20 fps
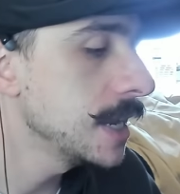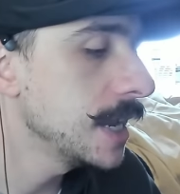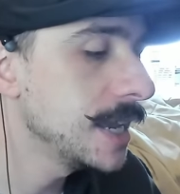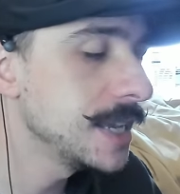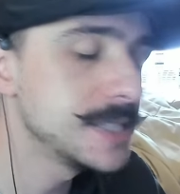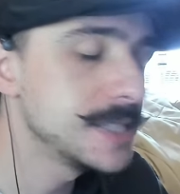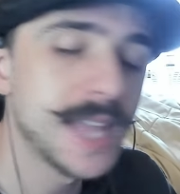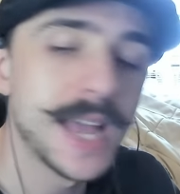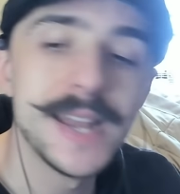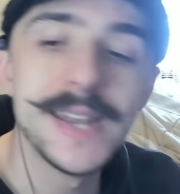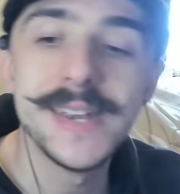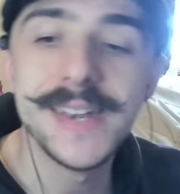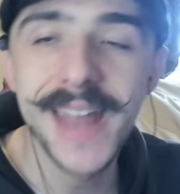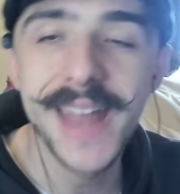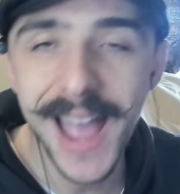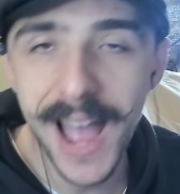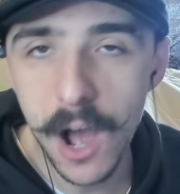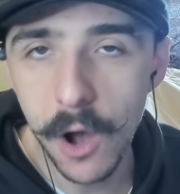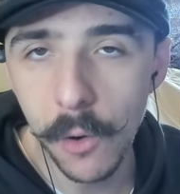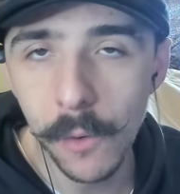is that
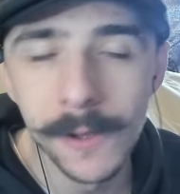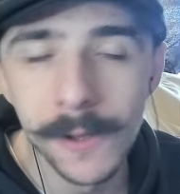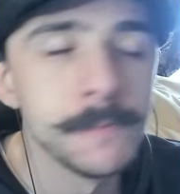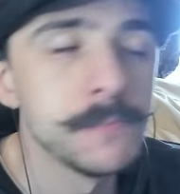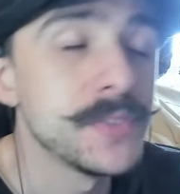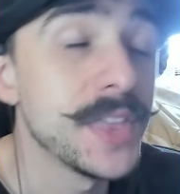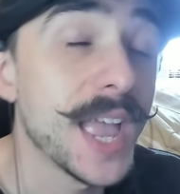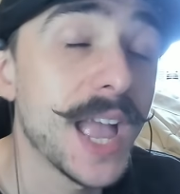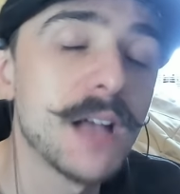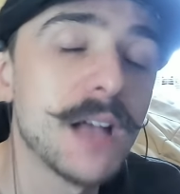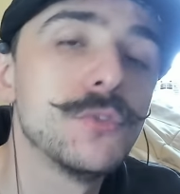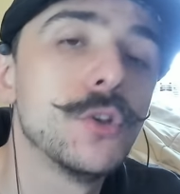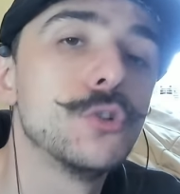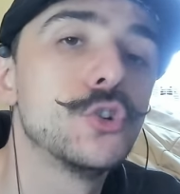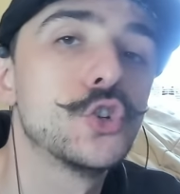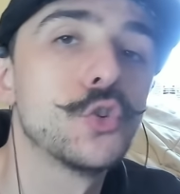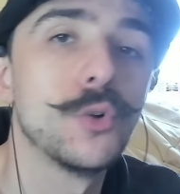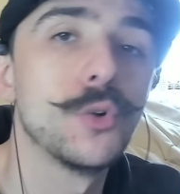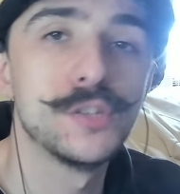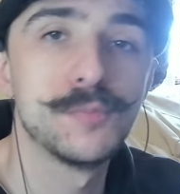now they have no
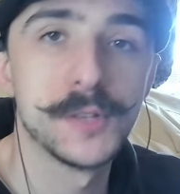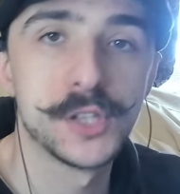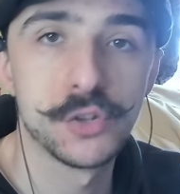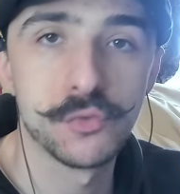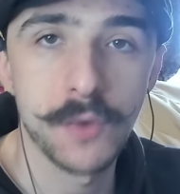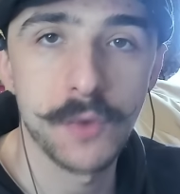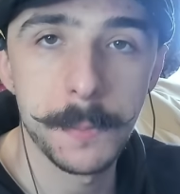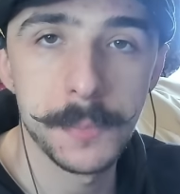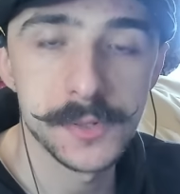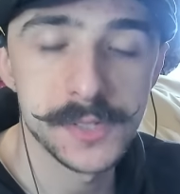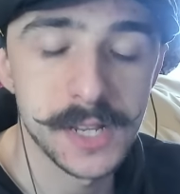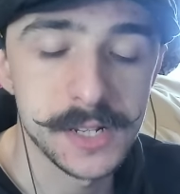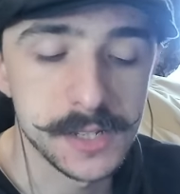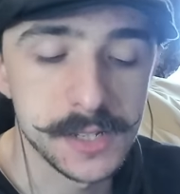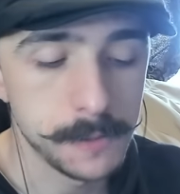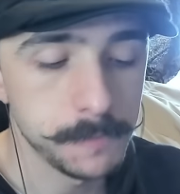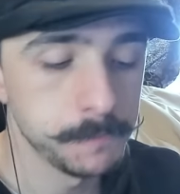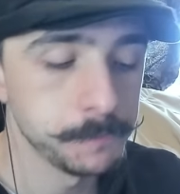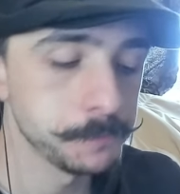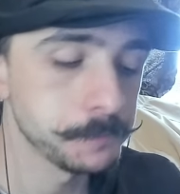choice but to represent
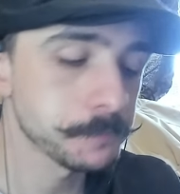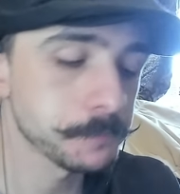it